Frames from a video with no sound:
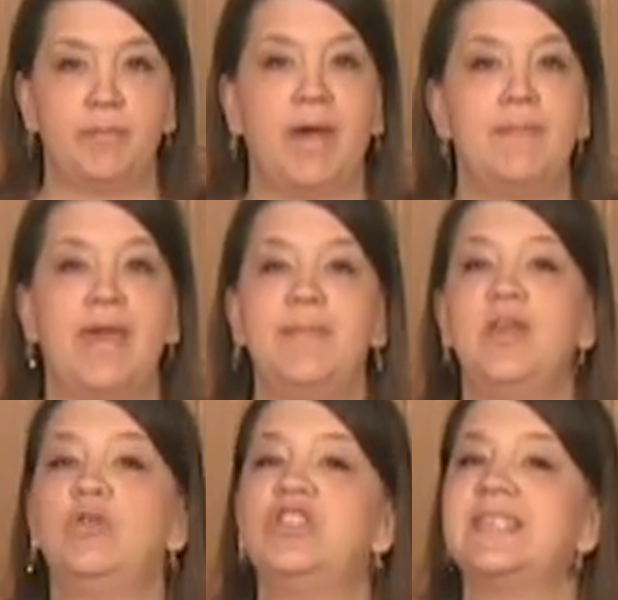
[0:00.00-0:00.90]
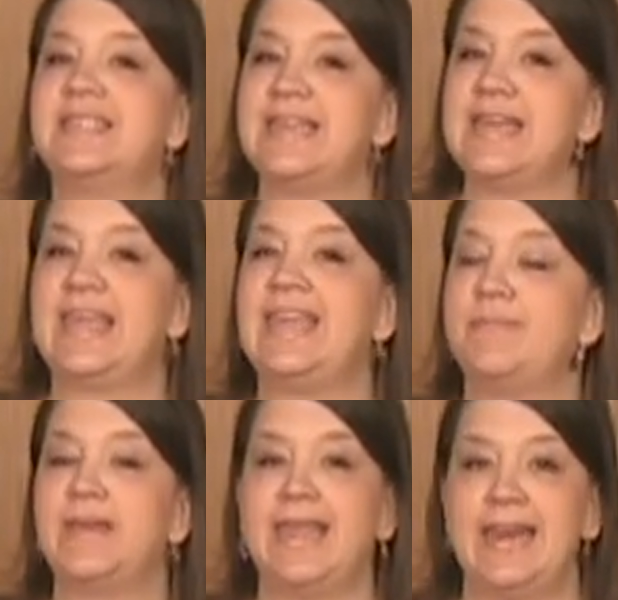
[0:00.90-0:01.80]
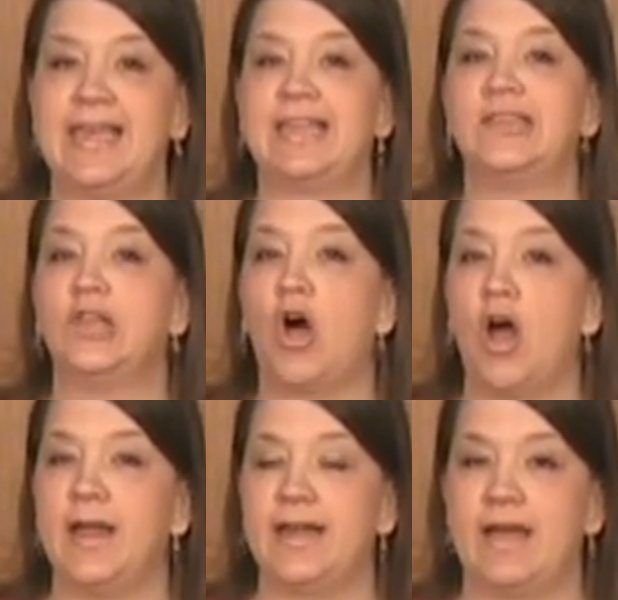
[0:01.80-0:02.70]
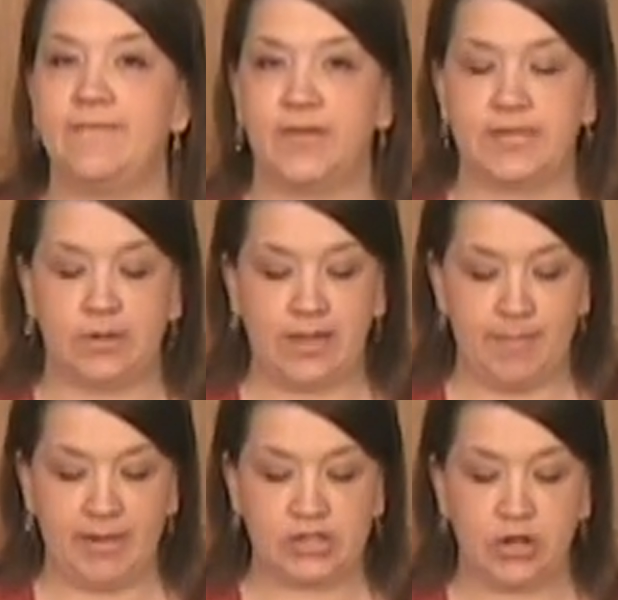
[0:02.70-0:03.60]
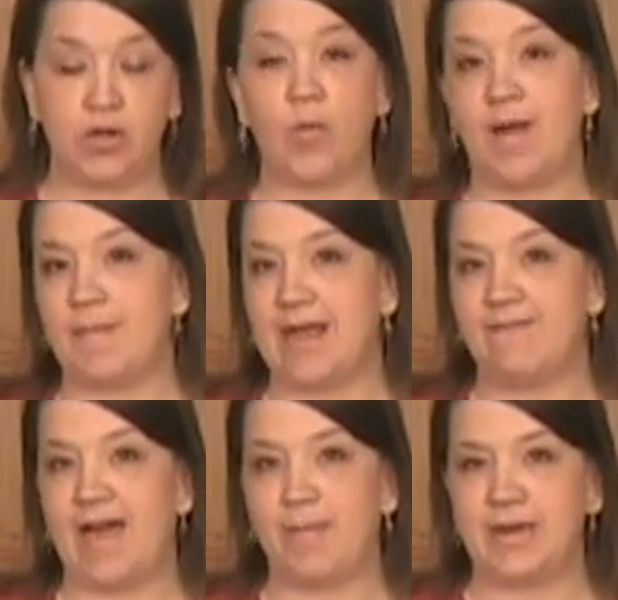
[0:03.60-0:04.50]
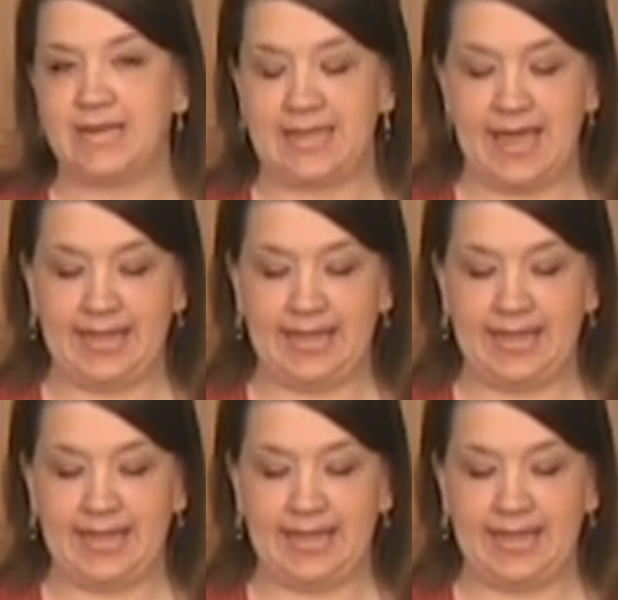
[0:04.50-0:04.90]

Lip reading: but maybe you just didn't keep kneading it long enough. So let me show you what might have happened in that